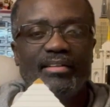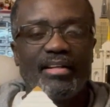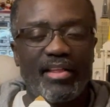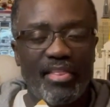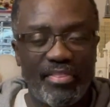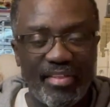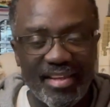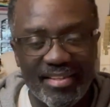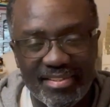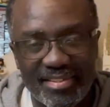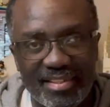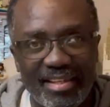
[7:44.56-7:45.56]

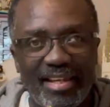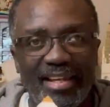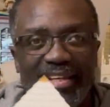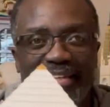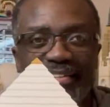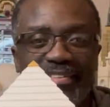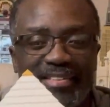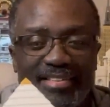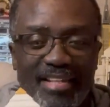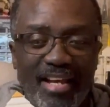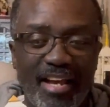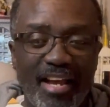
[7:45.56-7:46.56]
this is
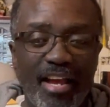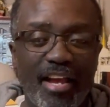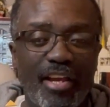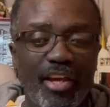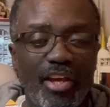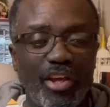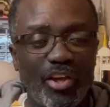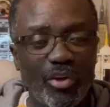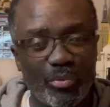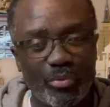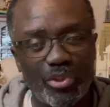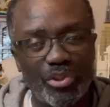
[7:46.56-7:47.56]

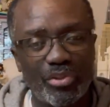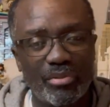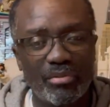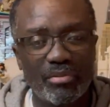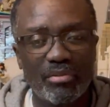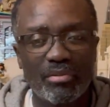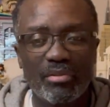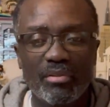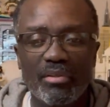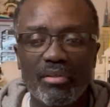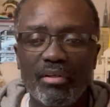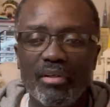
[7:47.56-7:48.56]
huge.
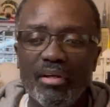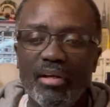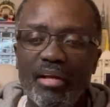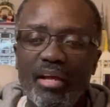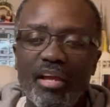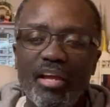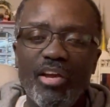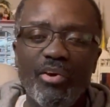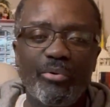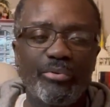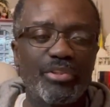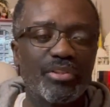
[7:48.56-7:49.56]

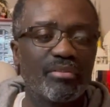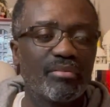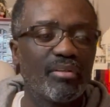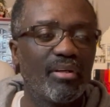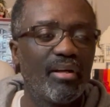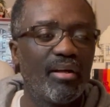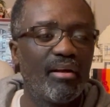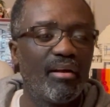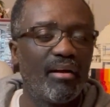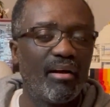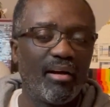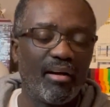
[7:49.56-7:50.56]
Huge.
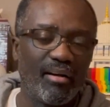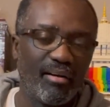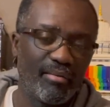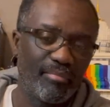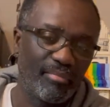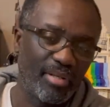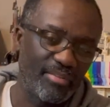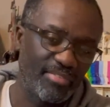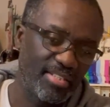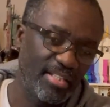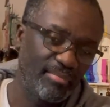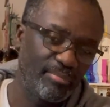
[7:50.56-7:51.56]
I've
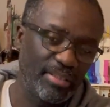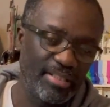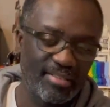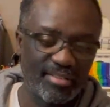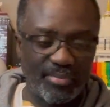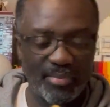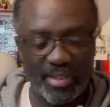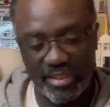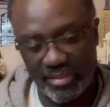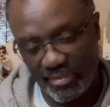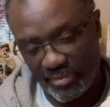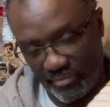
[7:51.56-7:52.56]
seen places
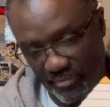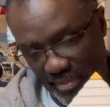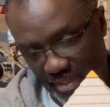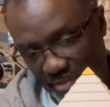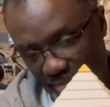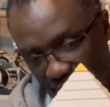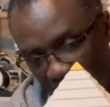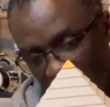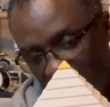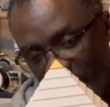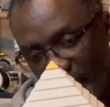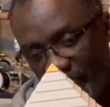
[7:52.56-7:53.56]
where, you know, some
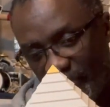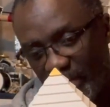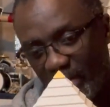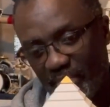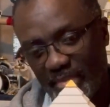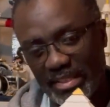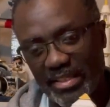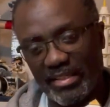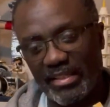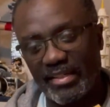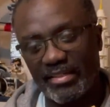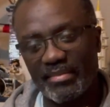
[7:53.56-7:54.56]
have commented
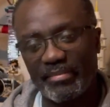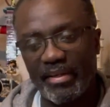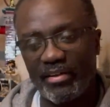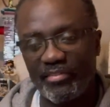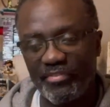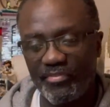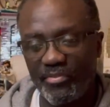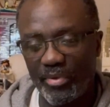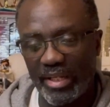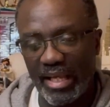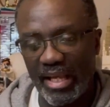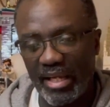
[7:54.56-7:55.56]
that it's about
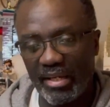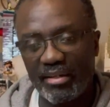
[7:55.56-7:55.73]
48